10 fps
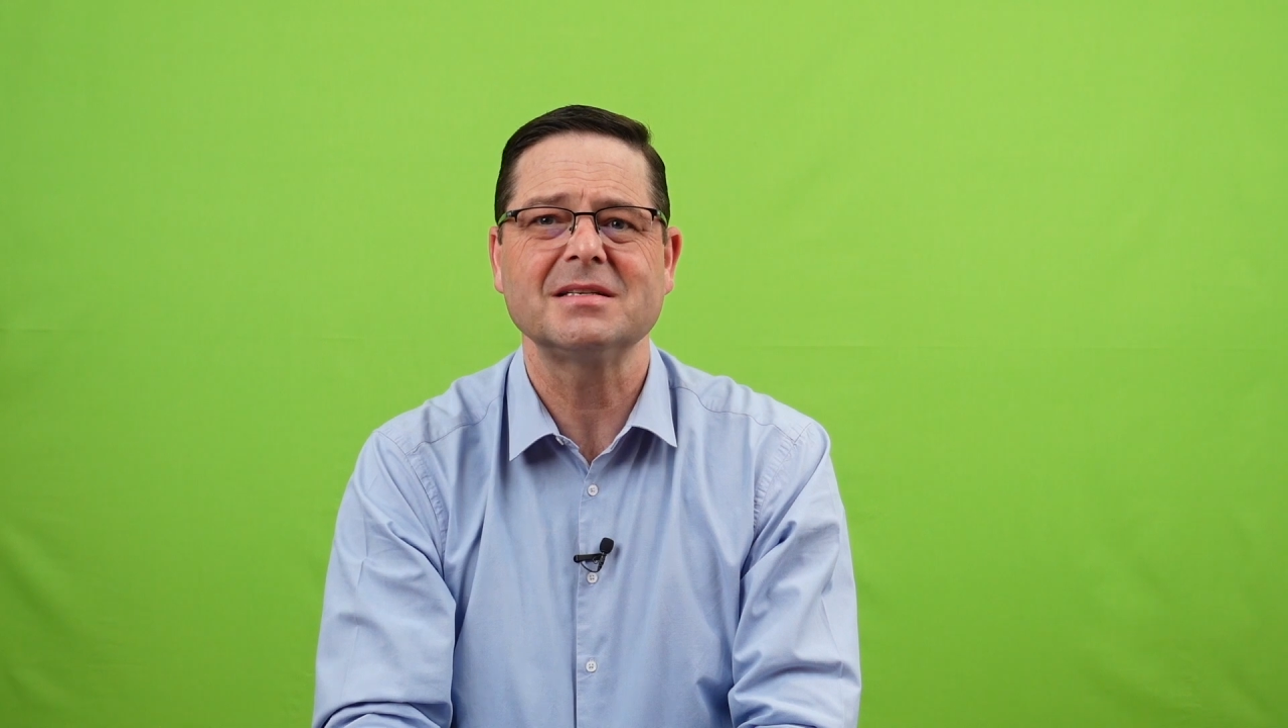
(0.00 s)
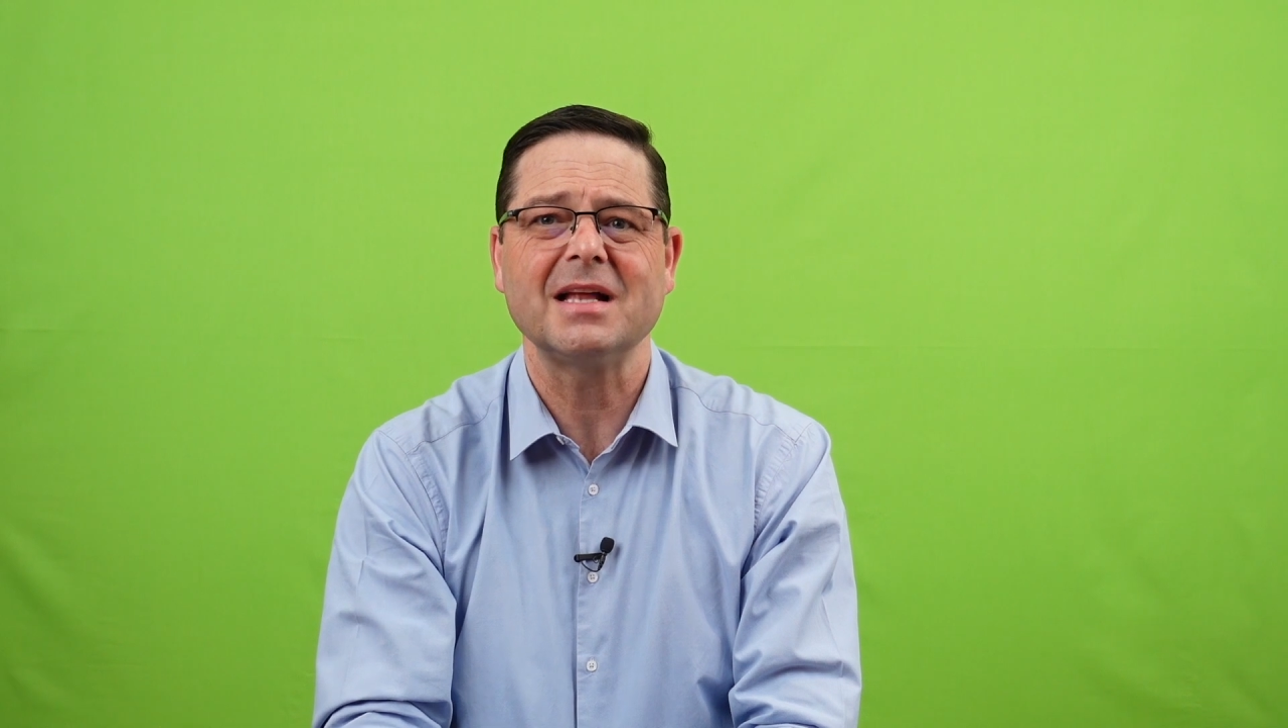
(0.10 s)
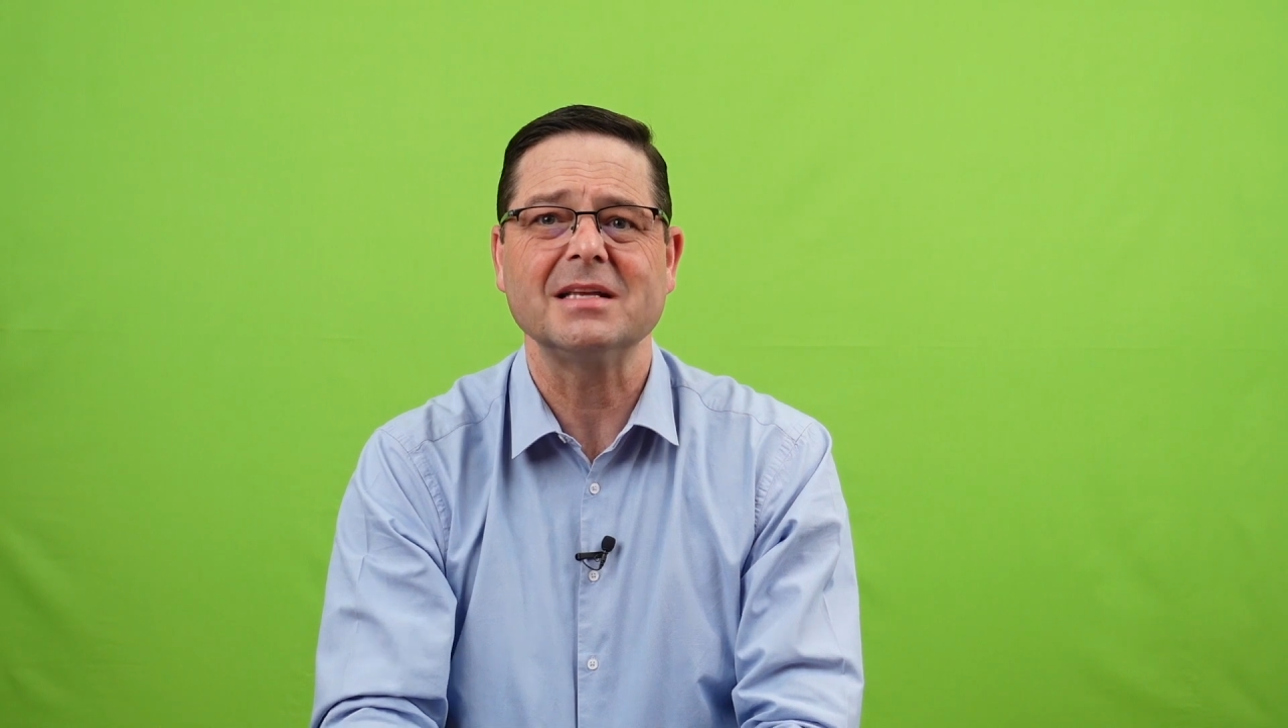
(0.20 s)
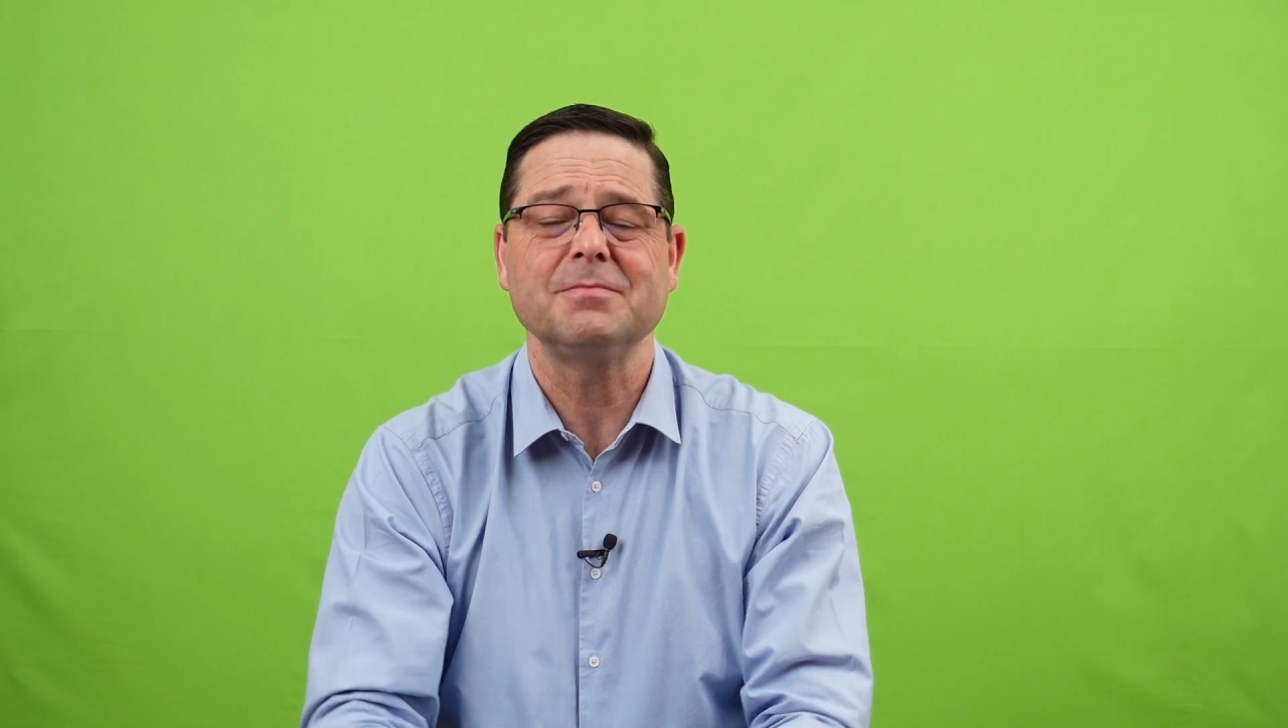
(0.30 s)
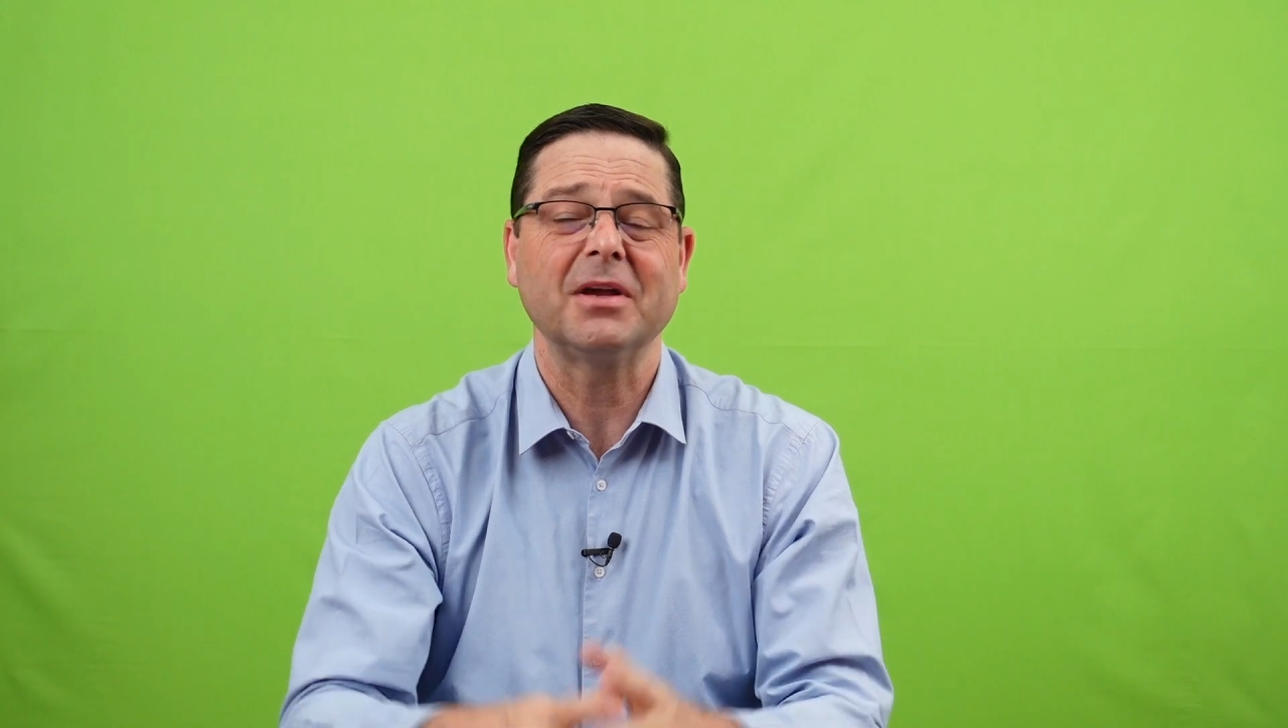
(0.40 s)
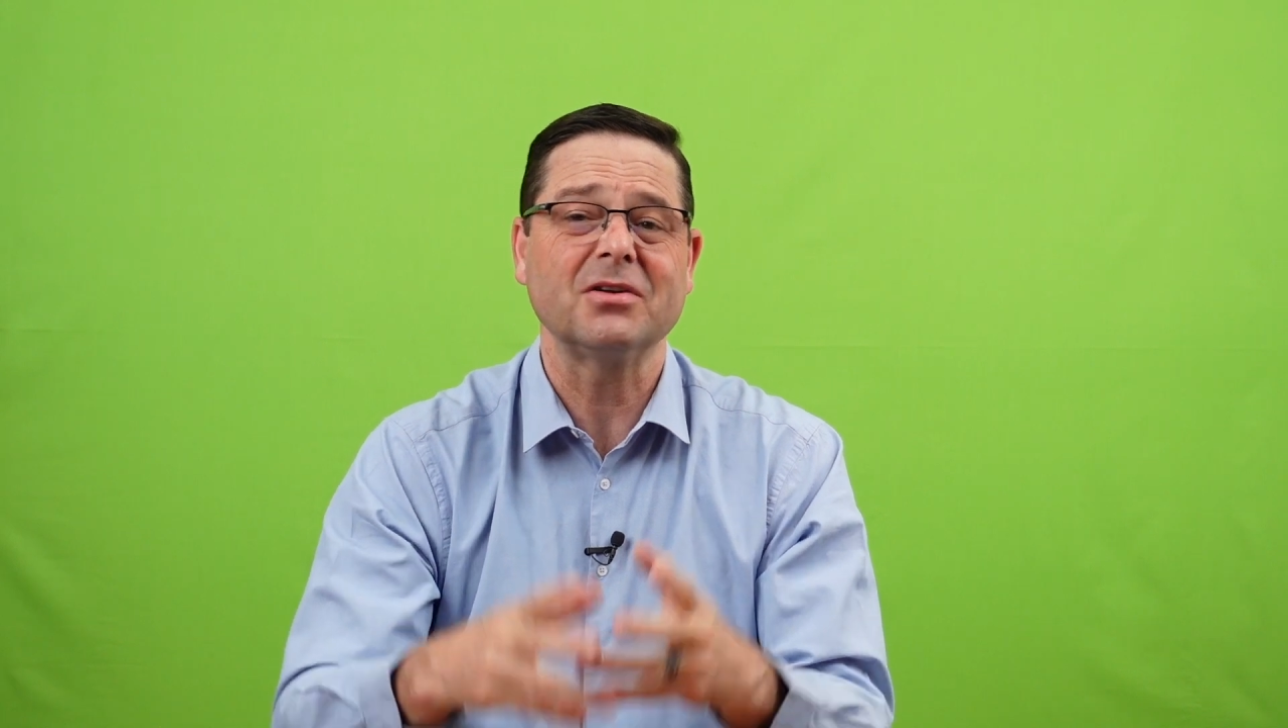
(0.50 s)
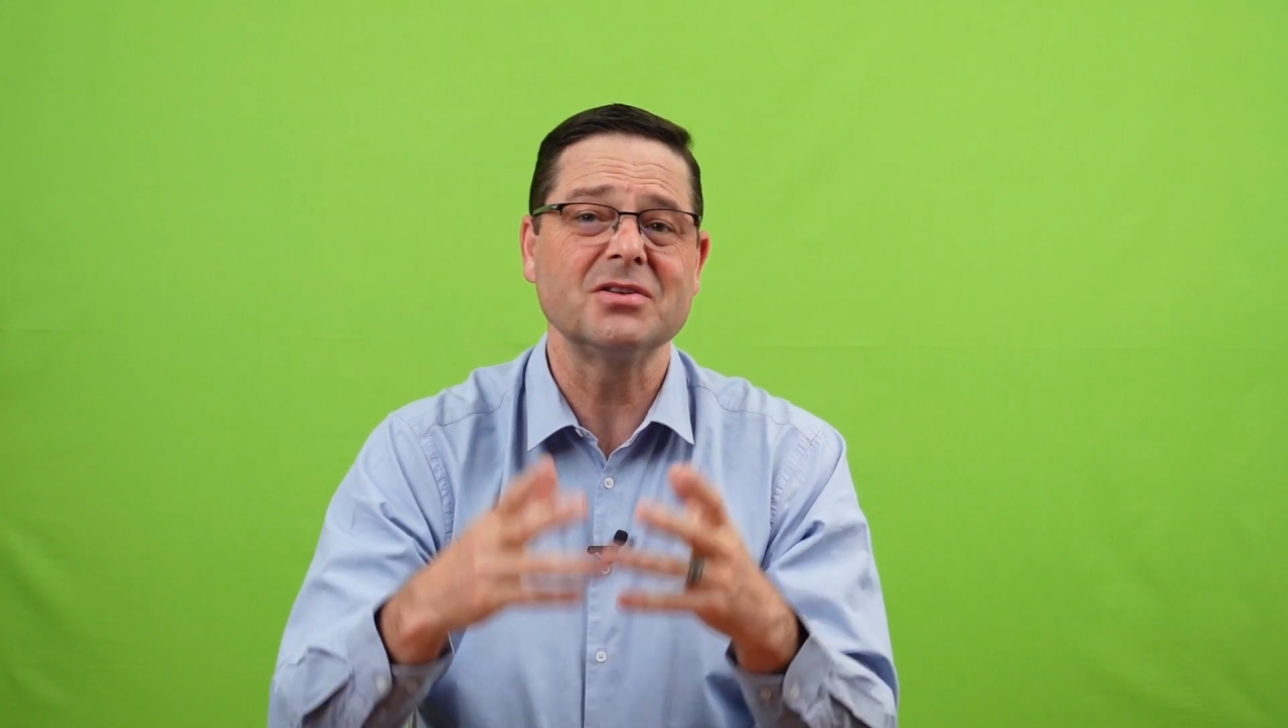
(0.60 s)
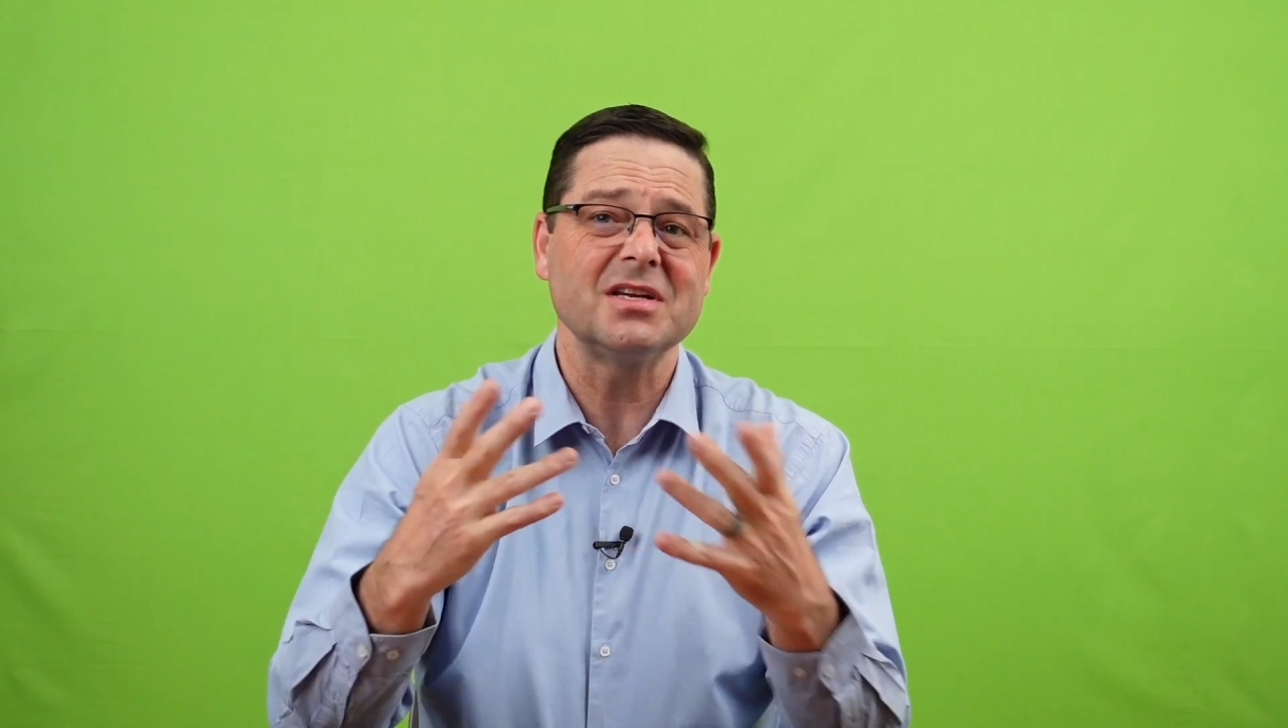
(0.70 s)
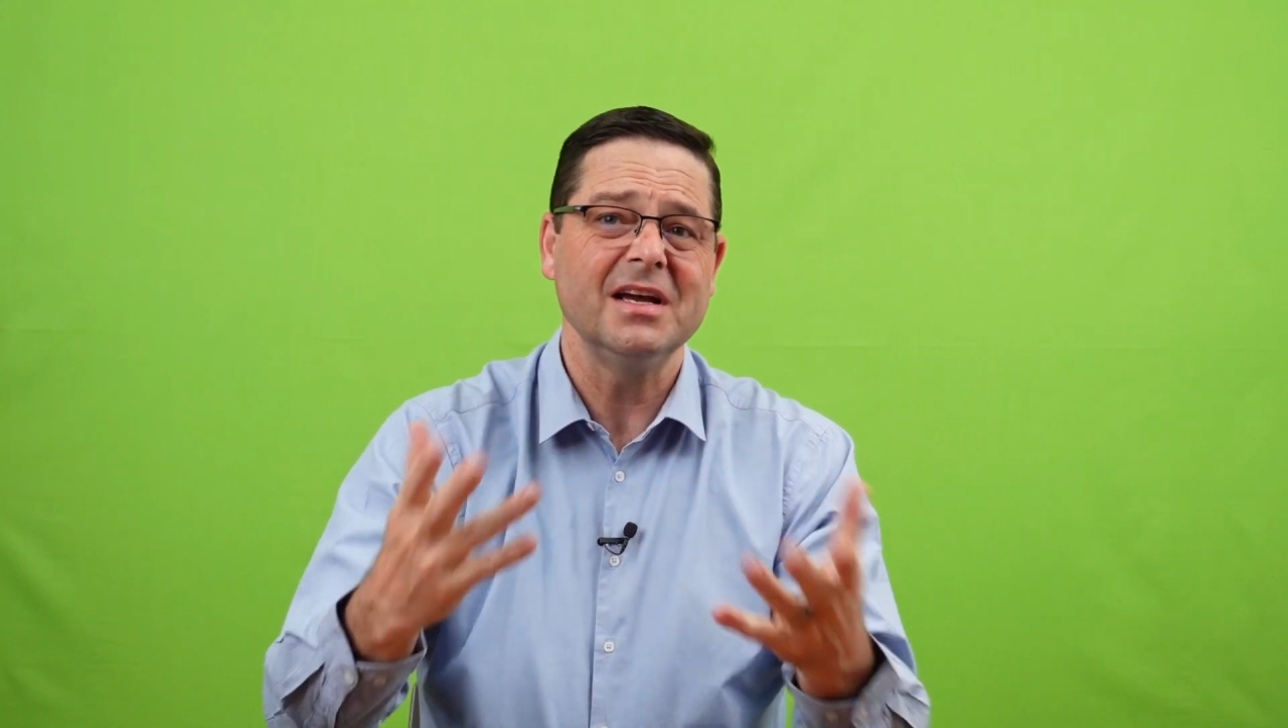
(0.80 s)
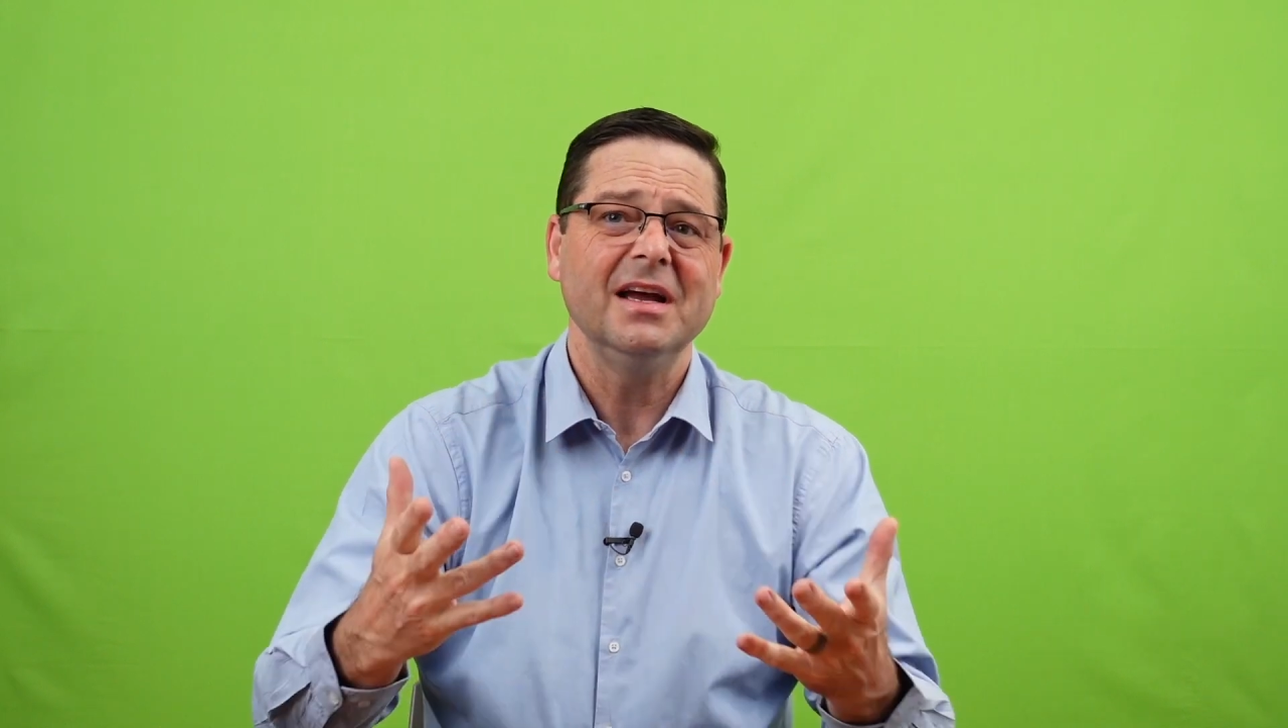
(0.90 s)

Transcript: slides, because